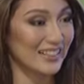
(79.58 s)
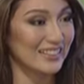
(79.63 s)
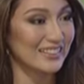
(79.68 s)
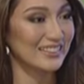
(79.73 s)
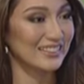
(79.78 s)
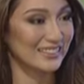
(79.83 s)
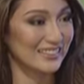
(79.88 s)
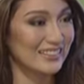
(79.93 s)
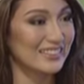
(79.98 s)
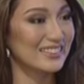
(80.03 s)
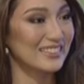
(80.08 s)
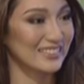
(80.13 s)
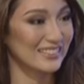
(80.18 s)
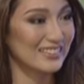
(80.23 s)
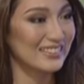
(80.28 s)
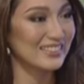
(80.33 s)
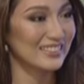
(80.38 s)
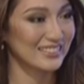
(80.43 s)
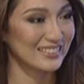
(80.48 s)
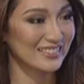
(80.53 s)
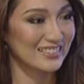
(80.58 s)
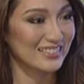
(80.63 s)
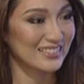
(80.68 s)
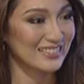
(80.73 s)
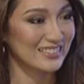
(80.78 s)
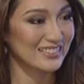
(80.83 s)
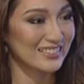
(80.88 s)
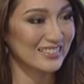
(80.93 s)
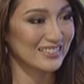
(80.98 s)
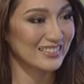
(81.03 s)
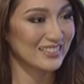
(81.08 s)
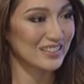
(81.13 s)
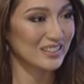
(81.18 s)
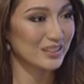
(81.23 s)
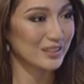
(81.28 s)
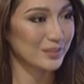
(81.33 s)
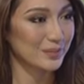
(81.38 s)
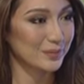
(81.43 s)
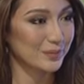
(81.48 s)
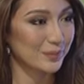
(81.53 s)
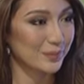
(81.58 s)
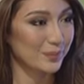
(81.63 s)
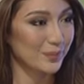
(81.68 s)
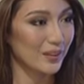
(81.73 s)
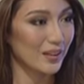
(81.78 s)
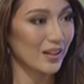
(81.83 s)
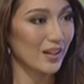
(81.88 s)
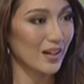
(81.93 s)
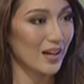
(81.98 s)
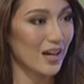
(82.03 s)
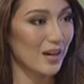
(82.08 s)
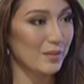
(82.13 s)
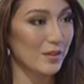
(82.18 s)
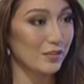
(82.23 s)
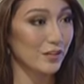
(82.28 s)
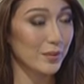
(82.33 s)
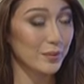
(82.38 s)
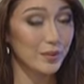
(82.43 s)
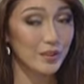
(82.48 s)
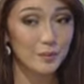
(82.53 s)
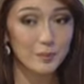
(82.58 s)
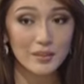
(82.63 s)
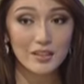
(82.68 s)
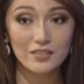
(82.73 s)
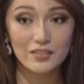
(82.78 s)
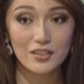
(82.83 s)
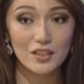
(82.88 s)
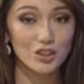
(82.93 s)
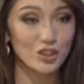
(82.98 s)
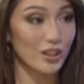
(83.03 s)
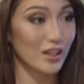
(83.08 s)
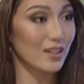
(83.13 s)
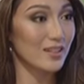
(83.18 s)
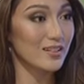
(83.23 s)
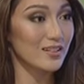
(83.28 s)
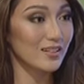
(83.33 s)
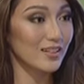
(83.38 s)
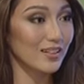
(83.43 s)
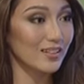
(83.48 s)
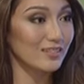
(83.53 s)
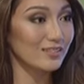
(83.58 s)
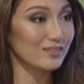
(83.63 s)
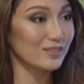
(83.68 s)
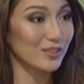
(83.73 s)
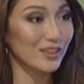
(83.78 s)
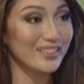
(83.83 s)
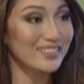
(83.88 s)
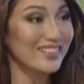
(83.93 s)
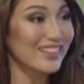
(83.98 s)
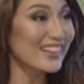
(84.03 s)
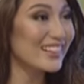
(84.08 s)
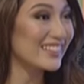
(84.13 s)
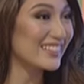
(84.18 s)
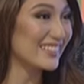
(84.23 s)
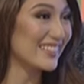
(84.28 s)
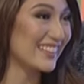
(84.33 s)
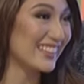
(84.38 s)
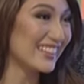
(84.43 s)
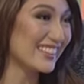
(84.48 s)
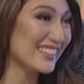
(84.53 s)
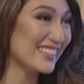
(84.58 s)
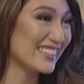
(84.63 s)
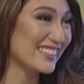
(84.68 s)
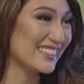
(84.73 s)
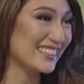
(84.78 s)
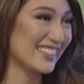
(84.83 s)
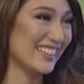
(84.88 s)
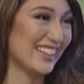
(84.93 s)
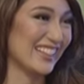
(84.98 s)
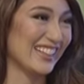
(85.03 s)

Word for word: as a physicist, and not as a teacher. Um, if I'm going to be given a chance again, why not, right? Oh wow,